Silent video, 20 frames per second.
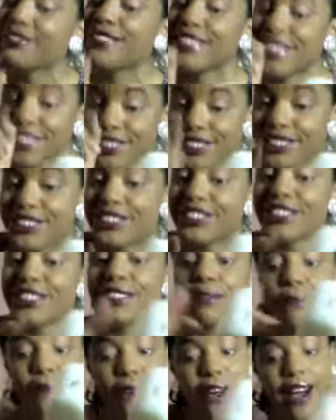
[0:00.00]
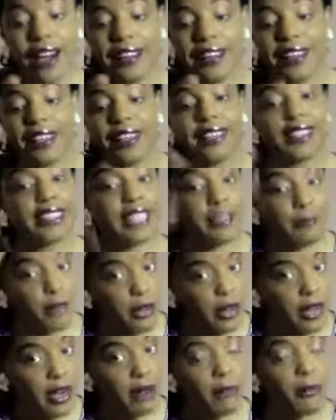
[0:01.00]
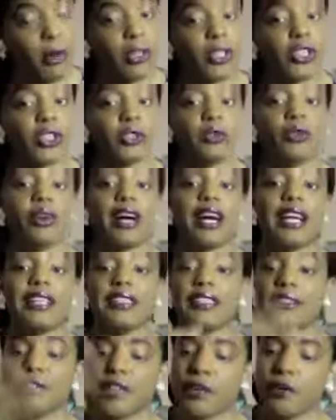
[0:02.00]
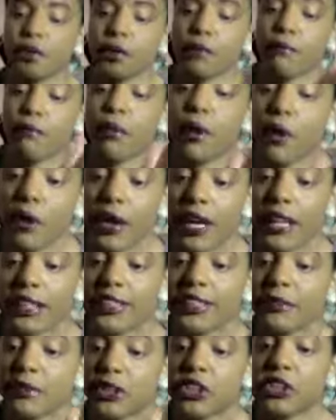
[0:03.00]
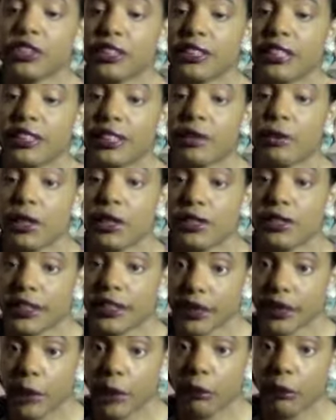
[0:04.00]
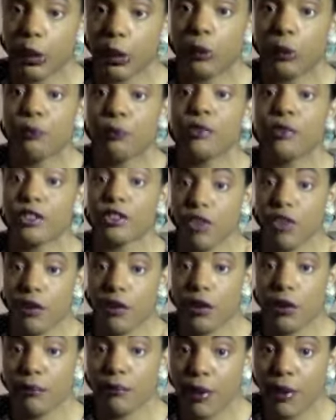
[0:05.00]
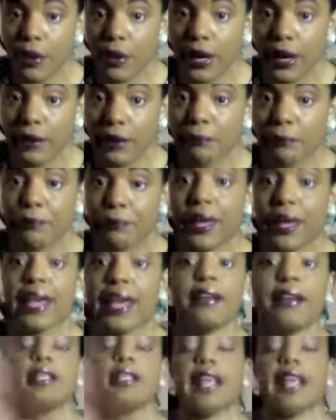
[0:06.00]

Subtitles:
So use the products, keep your hair moisturized. It's very important, especially now that we're in summer. It's very important, okay?